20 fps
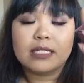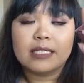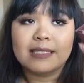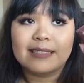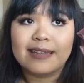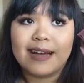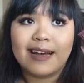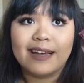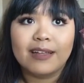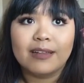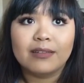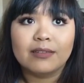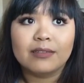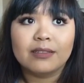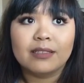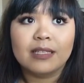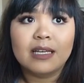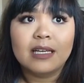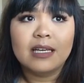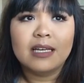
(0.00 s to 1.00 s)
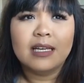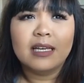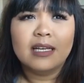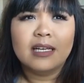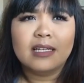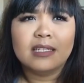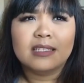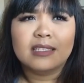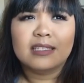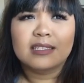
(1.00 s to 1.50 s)
Styles
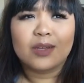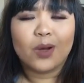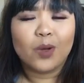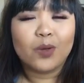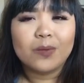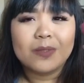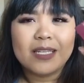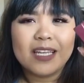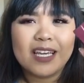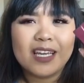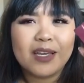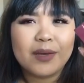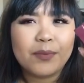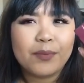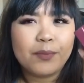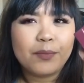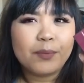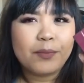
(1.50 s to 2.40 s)
Sculpting